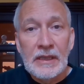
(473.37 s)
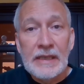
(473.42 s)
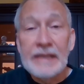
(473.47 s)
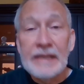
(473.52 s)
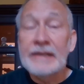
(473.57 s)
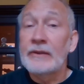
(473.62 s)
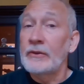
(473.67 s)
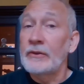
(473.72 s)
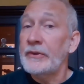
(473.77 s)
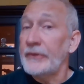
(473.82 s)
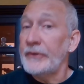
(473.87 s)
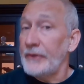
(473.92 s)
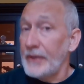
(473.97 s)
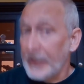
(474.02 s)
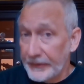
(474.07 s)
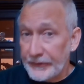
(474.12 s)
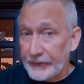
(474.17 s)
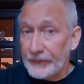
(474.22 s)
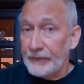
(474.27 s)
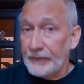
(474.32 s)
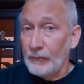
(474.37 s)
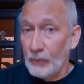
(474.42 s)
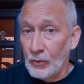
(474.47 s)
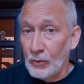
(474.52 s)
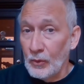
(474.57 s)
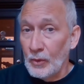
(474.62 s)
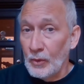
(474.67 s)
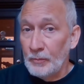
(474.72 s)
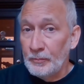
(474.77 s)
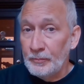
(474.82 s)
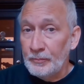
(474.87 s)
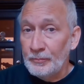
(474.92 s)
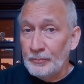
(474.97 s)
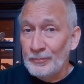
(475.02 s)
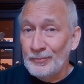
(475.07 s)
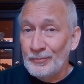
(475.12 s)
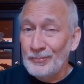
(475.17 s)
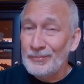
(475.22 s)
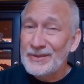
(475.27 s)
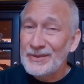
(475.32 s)
It looks like it's warm.
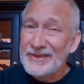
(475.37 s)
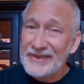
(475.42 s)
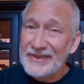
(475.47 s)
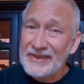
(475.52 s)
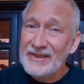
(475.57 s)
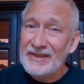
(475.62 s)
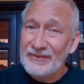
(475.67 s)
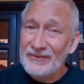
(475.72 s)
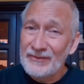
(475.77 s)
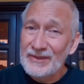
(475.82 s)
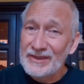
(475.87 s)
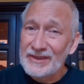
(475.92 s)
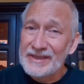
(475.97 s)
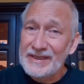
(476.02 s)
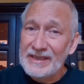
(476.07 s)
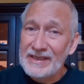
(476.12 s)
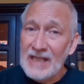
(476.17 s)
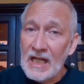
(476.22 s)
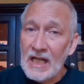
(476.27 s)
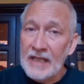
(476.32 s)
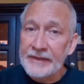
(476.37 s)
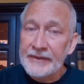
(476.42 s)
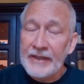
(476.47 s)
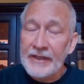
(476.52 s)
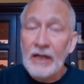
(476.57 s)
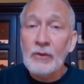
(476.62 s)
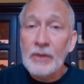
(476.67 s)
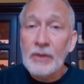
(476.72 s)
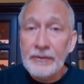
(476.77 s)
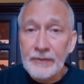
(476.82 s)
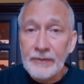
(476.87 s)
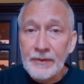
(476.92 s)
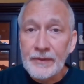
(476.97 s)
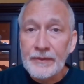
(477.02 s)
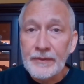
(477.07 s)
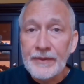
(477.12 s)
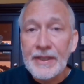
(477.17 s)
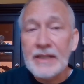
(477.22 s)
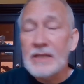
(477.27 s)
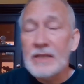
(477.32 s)
It's really not. However,
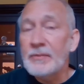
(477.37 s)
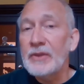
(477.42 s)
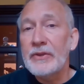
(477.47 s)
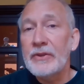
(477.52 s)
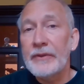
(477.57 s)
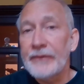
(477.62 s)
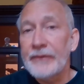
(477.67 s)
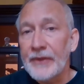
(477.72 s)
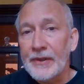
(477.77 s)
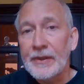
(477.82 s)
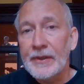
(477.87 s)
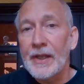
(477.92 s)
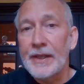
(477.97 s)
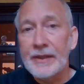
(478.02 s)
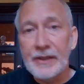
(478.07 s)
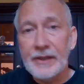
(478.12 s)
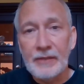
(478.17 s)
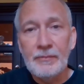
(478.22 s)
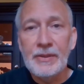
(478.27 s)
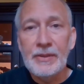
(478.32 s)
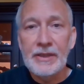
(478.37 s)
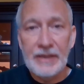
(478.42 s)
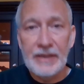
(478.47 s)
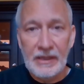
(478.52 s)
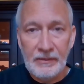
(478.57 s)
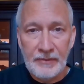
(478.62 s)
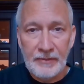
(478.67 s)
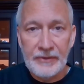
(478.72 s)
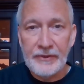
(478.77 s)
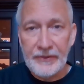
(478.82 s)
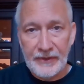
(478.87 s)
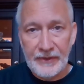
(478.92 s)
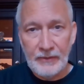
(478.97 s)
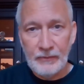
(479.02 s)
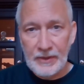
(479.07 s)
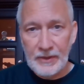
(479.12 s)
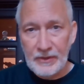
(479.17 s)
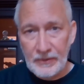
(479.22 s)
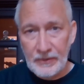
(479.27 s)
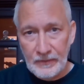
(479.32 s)
that image of sunlight can be an image
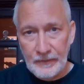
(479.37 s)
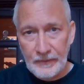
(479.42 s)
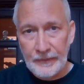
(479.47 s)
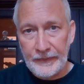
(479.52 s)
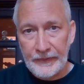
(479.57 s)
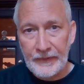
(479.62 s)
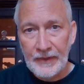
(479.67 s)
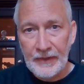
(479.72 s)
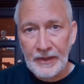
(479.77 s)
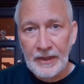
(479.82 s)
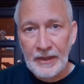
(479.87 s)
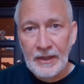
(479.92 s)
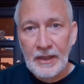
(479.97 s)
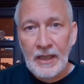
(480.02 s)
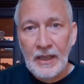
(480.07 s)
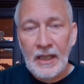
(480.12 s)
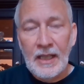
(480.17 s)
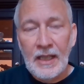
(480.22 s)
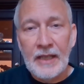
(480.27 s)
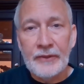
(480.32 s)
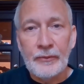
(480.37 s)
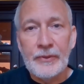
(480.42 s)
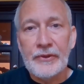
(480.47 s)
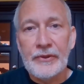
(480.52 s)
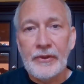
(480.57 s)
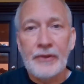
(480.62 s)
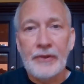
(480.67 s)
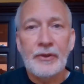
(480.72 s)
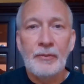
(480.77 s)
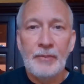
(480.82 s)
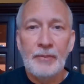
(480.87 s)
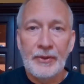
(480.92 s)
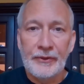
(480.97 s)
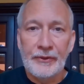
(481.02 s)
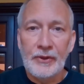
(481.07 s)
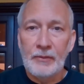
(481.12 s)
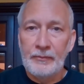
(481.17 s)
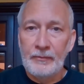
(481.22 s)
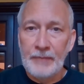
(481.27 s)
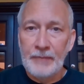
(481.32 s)
that we use as we start to build
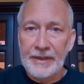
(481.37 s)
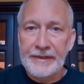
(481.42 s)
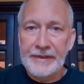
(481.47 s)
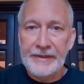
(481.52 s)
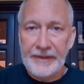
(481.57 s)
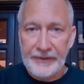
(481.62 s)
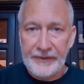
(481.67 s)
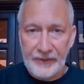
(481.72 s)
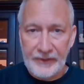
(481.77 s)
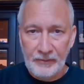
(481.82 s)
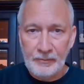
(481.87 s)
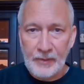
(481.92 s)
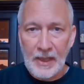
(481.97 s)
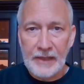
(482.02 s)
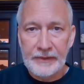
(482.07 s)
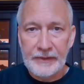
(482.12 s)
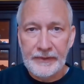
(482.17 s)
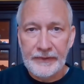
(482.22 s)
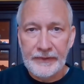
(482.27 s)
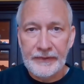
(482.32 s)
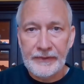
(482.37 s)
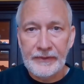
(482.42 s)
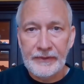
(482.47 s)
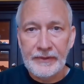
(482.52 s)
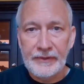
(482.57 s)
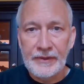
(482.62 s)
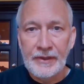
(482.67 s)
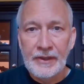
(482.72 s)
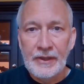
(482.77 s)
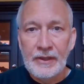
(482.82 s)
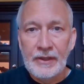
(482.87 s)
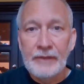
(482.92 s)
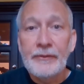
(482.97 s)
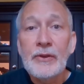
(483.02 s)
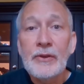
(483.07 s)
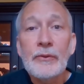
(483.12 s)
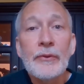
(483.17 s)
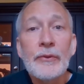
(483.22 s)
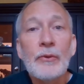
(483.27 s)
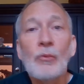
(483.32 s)
our meditation practice.
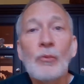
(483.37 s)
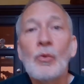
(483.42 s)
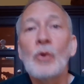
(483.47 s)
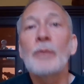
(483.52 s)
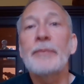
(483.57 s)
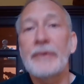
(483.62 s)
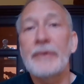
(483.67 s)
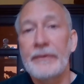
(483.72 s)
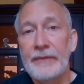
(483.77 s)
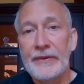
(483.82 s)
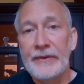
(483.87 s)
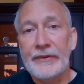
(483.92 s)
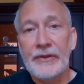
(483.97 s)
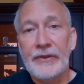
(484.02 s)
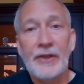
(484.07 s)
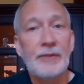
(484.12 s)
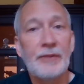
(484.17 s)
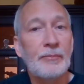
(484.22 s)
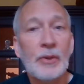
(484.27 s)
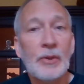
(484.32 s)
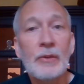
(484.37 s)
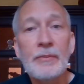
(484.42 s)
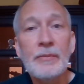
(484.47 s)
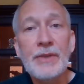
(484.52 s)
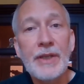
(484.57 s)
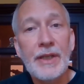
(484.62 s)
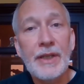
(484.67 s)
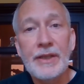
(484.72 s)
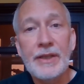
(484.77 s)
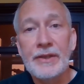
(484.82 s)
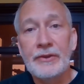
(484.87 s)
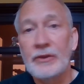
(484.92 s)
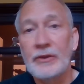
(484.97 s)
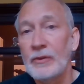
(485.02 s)
Feel the warmth of the sun permeating